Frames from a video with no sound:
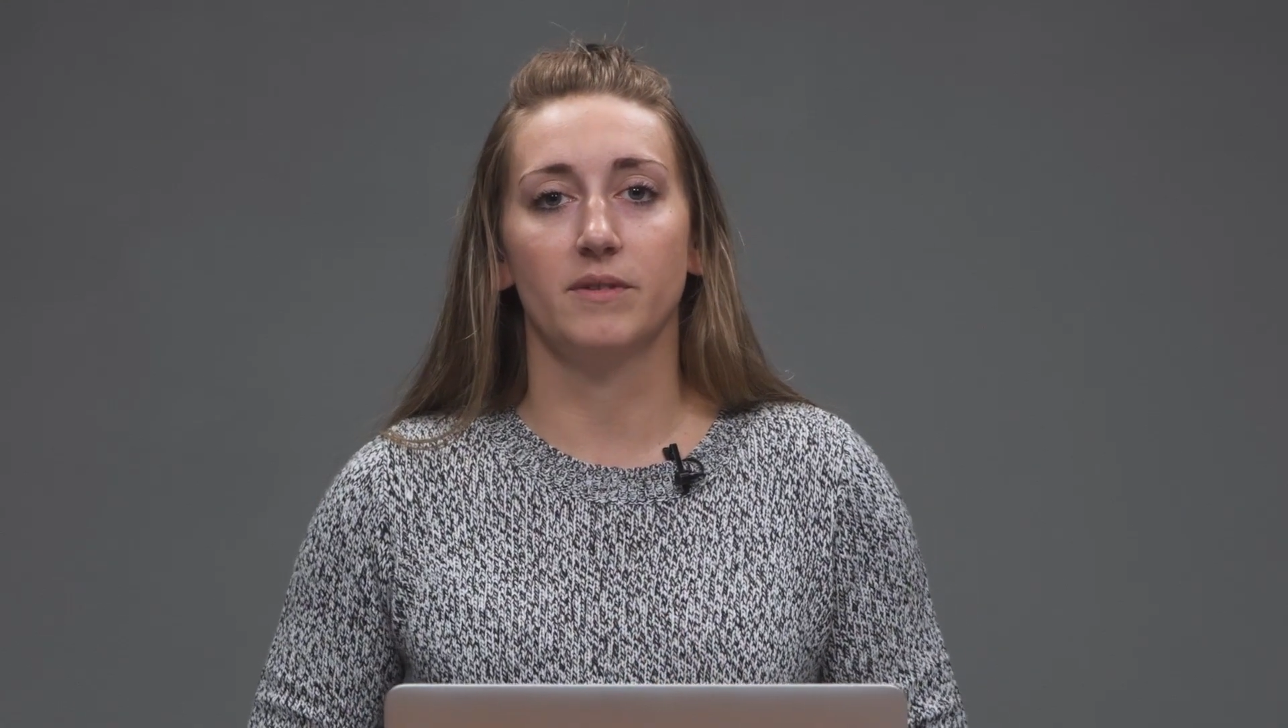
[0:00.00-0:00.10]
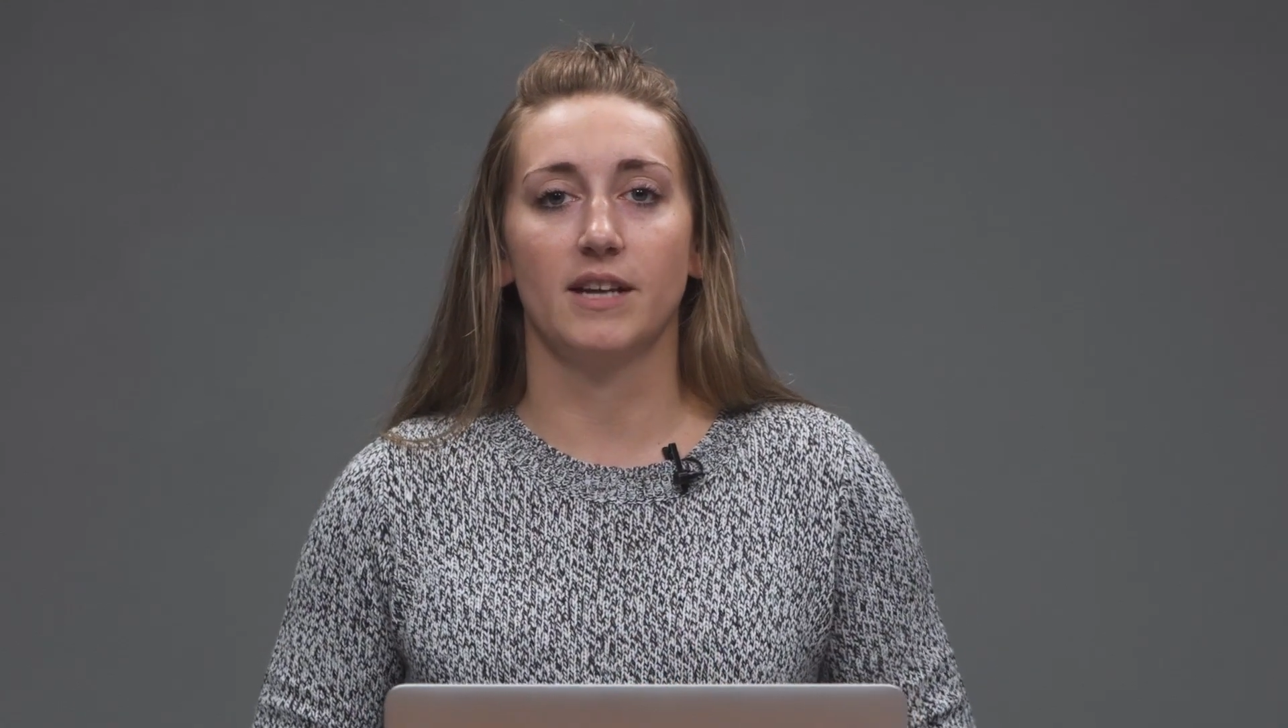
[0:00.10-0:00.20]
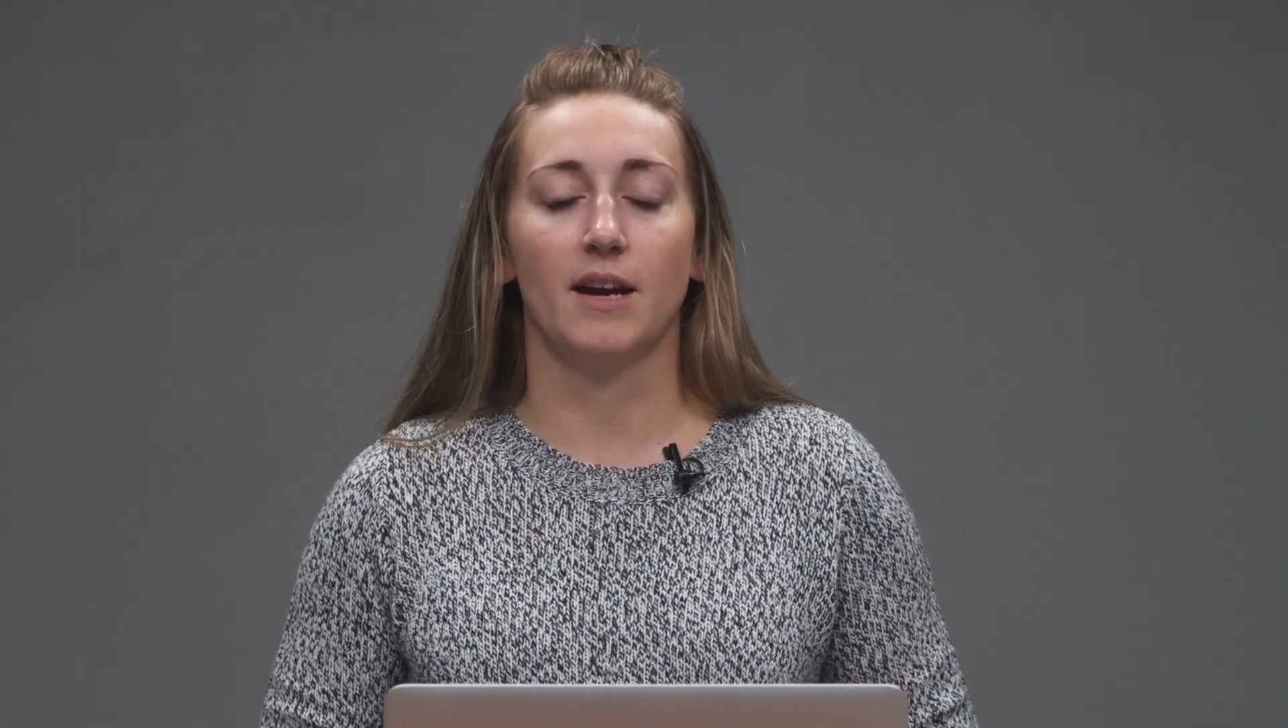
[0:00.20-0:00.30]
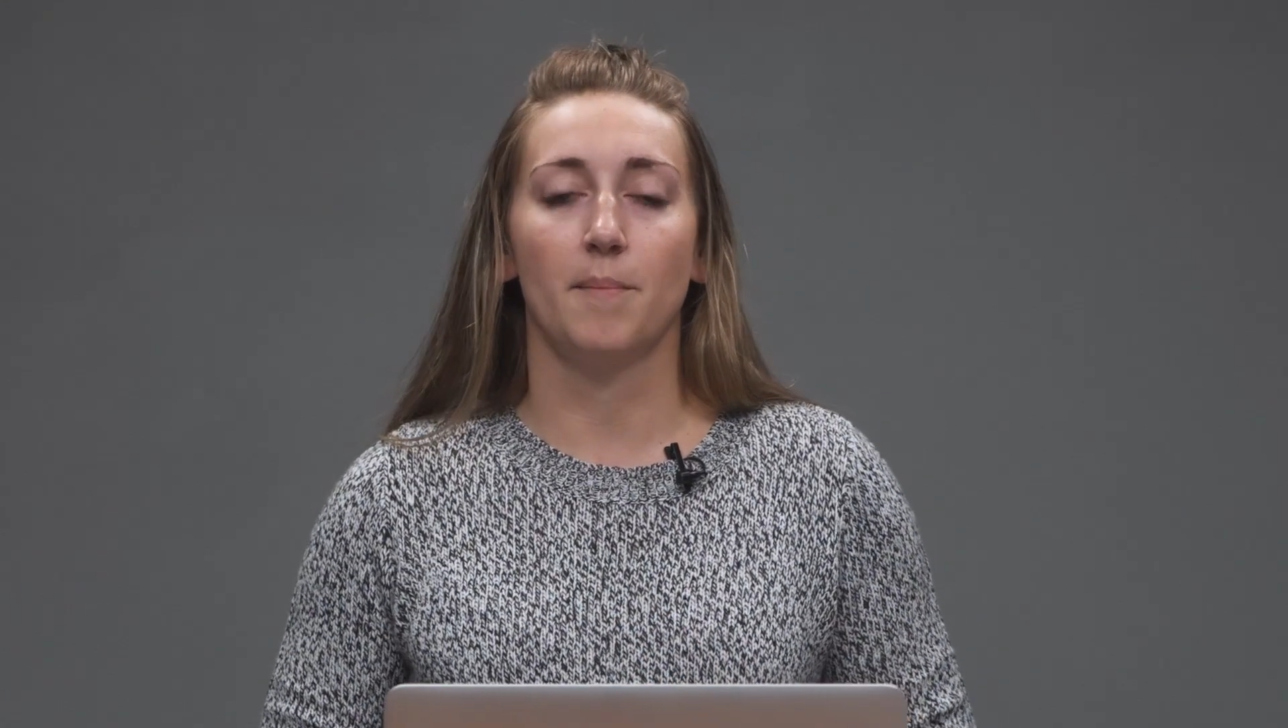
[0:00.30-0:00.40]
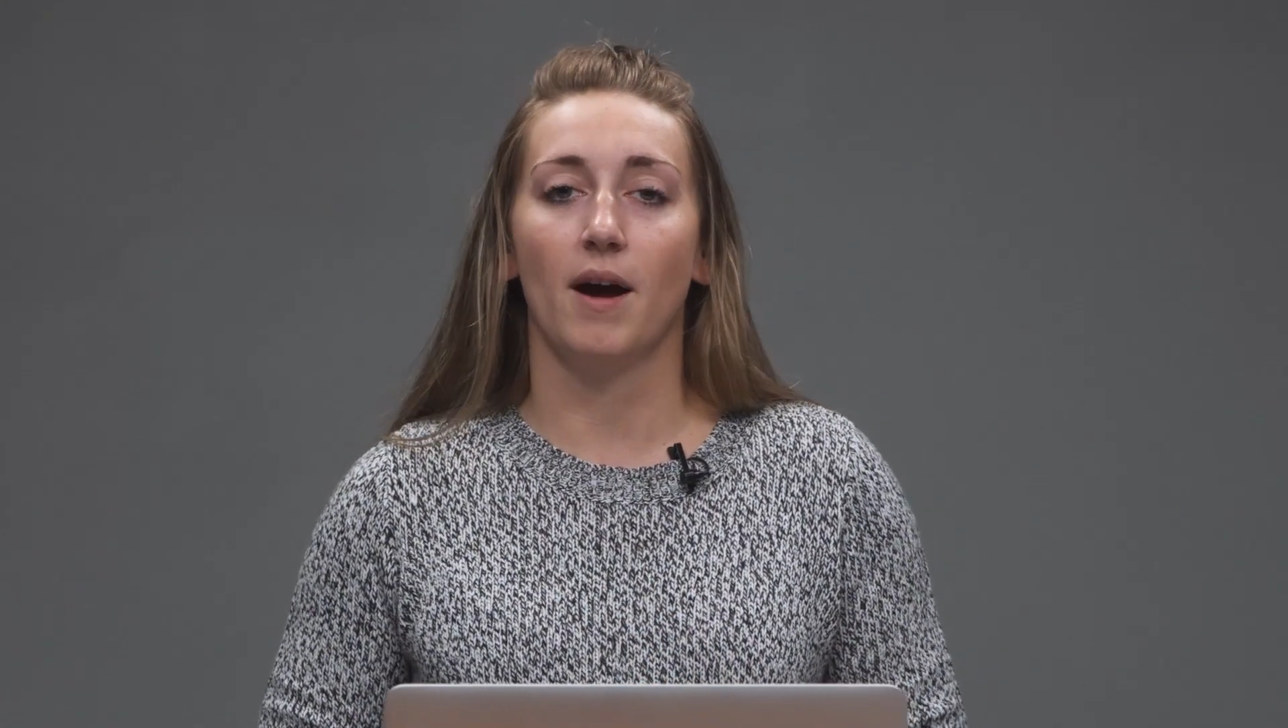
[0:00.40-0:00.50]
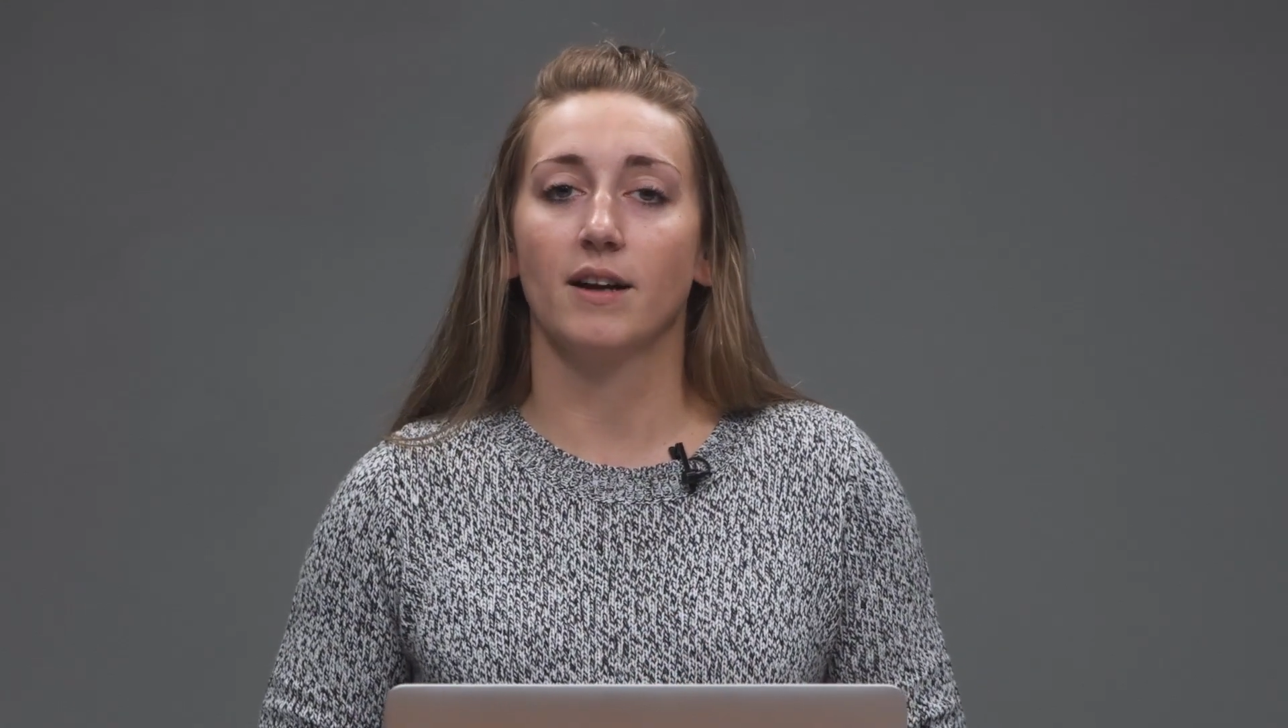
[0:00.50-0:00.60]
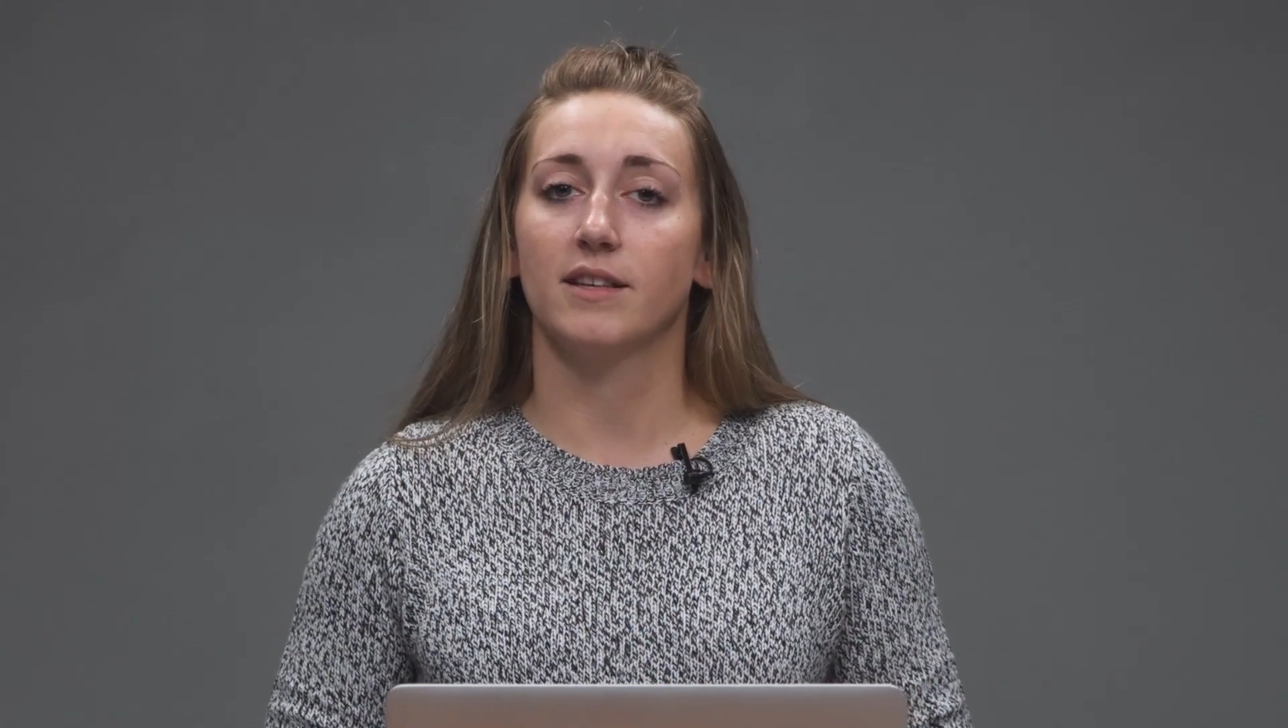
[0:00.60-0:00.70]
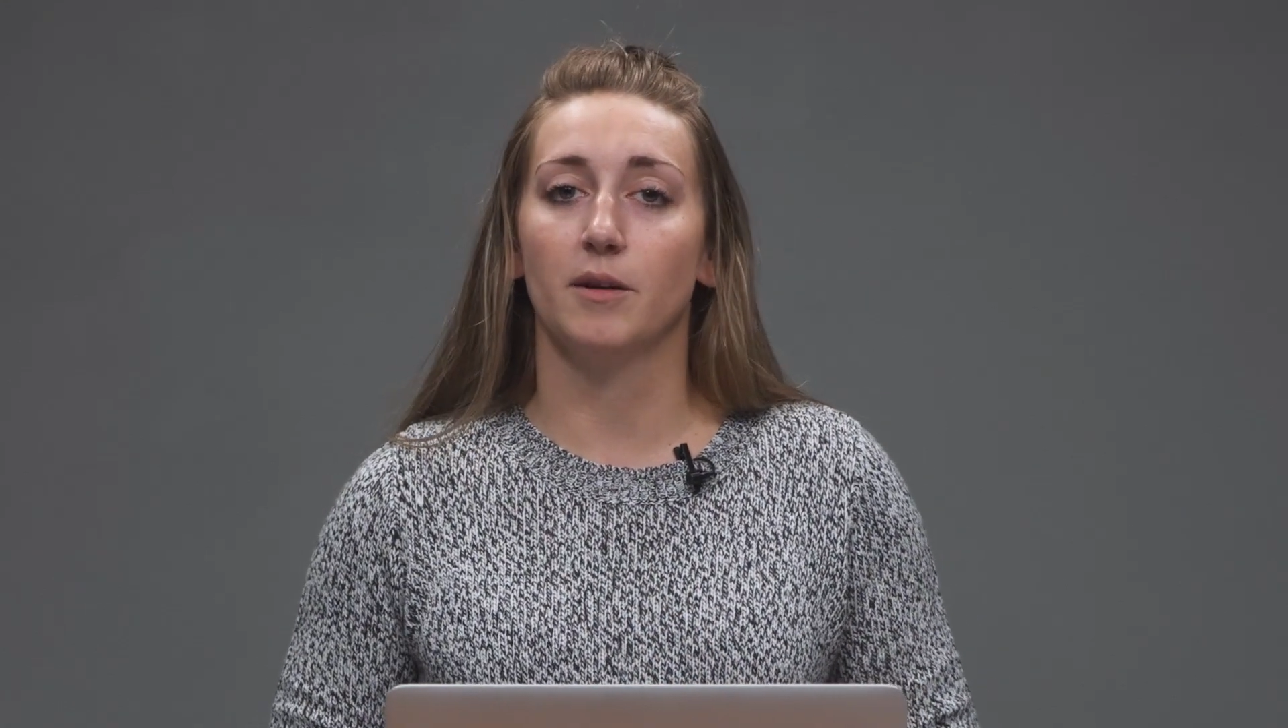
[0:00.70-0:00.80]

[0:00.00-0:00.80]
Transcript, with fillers: the second box